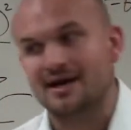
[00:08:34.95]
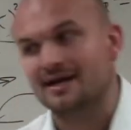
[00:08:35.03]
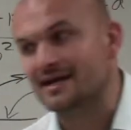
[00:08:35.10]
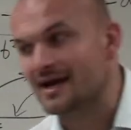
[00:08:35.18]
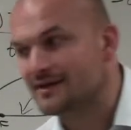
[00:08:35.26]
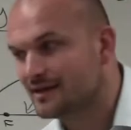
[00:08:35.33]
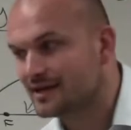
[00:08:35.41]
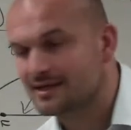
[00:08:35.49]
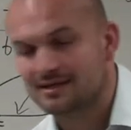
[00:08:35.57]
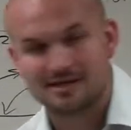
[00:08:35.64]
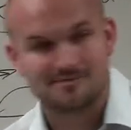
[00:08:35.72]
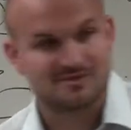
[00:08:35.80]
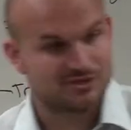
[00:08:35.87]
again, like
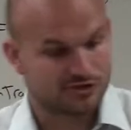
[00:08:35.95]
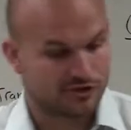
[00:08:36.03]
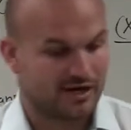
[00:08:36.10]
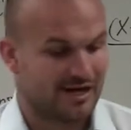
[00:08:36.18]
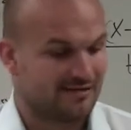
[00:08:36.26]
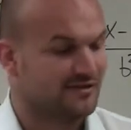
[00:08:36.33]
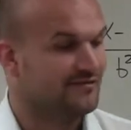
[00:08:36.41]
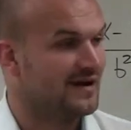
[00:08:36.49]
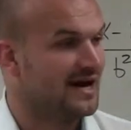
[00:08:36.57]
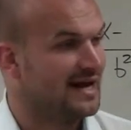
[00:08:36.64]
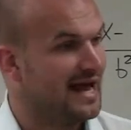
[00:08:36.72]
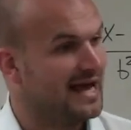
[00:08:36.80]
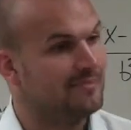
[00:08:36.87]
ellipses, you're going to have to
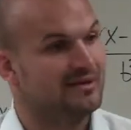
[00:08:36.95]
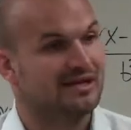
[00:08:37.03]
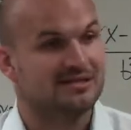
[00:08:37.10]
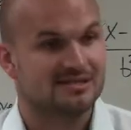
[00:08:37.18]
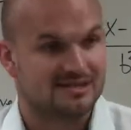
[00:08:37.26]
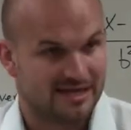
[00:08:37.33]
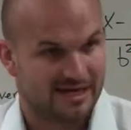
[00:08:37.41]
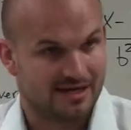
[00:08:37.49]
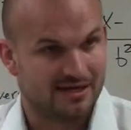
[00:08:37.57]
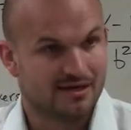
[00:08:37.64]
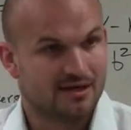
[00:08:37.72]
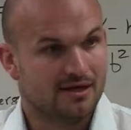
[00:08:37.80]
find A, B, and C.